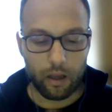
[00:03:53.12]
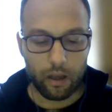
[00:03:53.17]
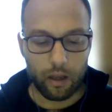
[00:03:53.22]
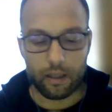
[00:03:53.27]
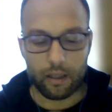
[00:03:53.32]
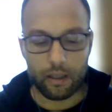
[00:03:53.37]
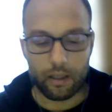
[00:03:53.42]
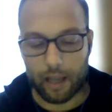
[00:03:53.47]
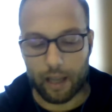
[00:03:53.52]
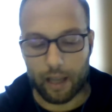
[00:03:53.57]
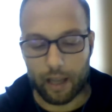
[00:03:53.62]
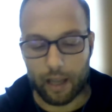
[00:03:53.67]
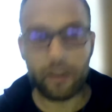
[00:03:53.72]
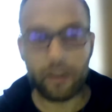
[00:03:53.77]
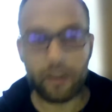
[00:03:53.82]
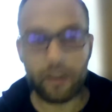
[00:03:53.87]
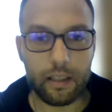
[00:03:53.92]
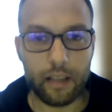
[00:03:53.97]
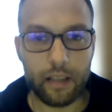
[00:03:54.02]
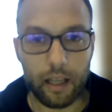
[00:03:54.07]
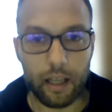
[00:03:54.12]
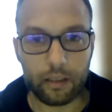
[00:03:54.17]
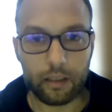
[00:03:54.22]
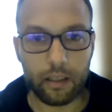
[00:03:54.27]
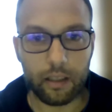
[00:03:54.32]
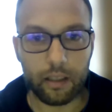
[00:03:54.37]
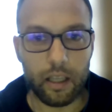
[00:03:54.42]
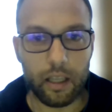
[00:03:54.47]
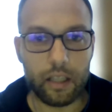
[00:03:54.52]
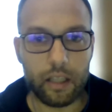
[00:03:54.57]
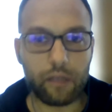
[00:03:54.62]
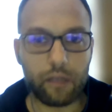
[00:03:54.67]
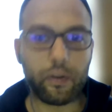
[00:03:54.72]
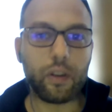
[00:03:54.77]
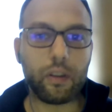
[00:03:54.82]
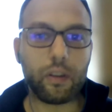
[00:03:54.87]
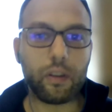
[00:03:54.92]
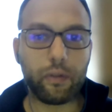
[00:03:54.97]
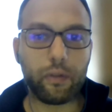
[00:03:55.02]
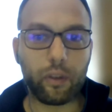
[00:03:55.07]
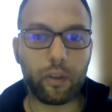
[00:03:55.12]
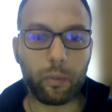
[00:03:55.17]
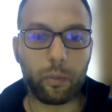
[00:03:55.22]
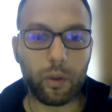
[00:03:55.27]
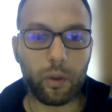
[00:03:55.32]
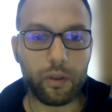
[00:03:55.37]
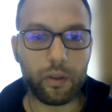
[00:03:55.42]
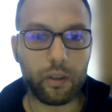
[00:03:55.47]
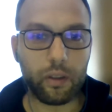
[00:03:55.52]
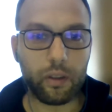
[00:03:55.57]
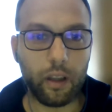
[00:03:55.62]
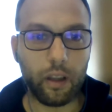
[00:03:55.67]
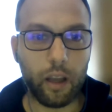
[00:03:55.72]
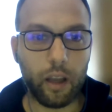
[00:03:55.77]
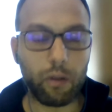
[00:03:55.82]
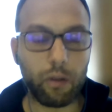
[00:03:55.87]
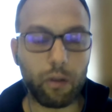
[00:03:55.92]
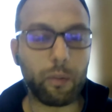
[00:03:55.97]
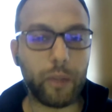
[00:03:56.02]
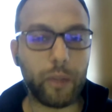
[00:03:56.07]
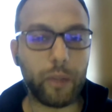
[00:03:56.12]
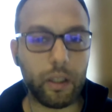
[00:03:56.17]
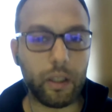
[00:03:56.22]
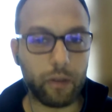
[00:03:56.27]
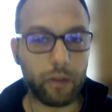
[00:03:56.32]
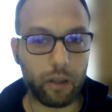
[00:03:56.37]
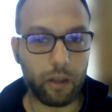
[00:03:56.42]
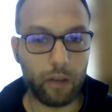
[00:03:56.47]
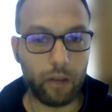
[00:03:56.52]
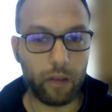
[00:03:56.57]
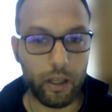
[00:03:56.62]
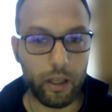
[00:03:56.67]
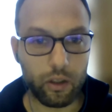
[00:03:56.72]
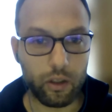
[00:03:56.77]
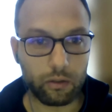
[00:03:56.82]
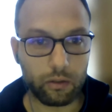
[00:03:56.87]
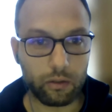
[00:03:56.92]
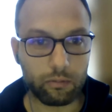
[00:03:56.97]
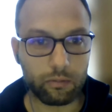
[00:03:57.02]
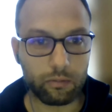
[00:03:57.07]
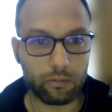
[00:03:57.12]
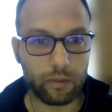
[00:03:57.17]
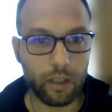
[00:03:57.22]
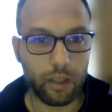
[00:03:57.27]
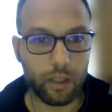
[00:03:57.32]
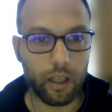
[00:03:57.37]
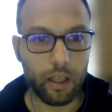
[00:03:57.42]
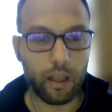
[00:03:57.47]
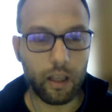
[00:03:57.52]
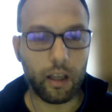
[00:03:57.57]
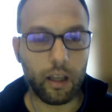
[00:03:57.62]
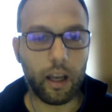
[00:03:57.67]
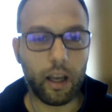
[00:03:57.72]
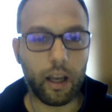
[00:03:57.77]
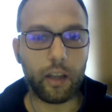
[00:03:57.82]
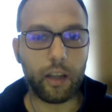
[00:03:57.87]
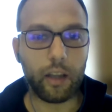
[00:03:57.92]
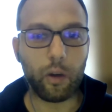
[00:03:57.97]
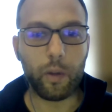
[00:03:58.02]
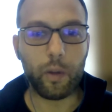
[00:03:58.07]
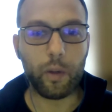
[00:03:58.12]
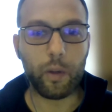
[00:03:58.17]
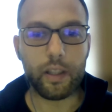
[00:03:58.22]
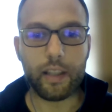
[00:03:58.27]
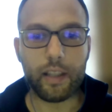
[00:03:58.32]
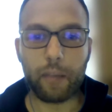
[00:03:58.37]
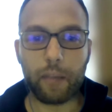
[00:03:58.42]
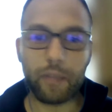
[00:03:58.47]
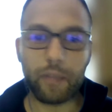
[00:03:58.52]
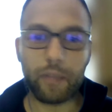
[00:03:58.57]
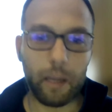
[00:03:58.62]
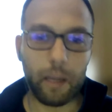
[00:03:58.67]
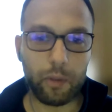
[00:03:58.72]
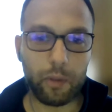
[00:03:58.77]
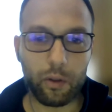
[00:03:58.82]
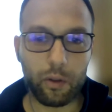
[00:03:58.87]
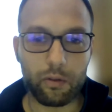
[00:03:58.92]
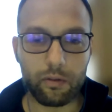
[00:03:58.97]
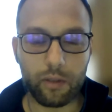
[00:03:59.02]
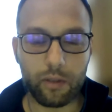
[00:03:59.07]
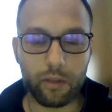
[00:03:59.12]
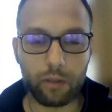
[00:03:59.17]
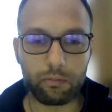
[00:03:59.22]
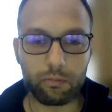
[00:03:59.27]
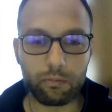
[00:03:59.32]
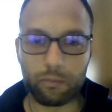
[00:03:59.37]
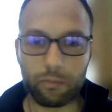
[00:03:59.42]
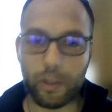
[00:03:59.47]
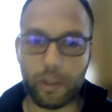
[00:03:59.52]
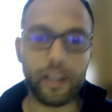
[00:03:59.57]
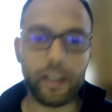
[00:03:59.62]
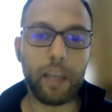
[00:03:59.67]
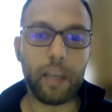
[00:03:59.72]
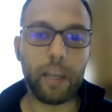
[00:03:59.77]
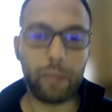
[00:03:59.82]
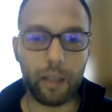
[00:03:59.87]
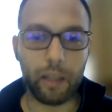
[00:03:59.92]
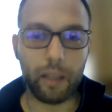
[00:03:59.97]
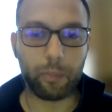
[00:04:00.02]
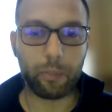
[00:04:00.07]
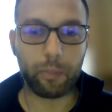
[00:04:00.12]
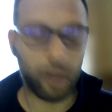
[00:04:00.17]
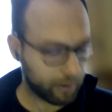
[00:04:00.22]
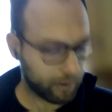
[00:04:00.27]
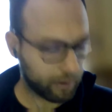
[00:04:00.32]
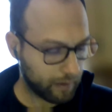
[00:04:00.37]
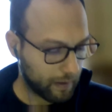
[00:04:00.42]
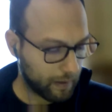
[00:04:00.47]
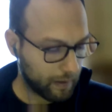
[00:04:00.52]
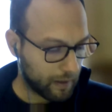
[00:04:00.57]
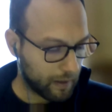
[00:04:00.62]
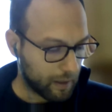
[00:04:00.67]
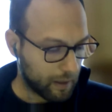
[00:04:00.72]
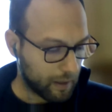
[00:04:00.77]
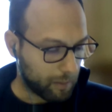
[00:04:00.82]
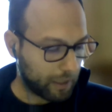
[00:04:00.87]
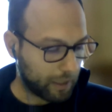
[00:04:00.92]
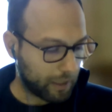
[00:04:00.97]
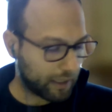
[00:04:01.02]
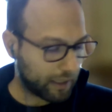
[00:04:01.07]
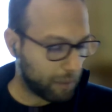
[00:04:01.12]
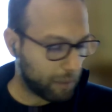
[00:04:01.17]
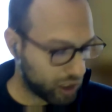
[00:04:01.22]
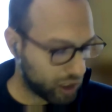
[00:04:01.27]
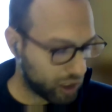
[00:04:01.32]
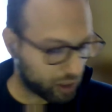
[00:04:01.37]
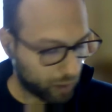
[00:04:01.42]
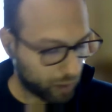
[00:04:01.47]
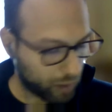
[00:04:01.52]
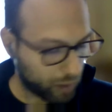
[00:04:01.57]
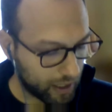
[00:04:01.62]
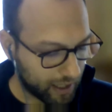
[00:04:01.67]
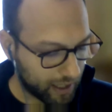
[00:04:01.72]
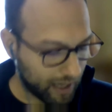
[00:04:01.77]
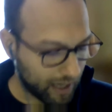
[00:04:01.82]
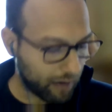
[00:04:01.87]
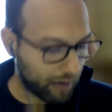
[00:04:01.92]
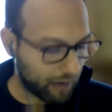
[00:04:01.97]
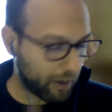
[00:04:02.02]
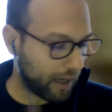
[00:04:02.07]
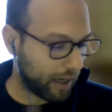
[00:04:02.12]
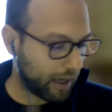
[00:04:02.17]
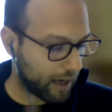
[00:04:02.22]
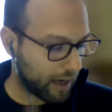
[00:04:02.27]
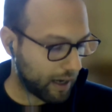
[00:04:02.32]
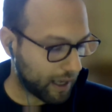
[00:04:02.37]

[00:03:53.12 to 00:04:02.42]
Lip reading: Cyber Resilience Act is first and foremost a European regulation. I know we sometimes we skip that part, but let me just read the really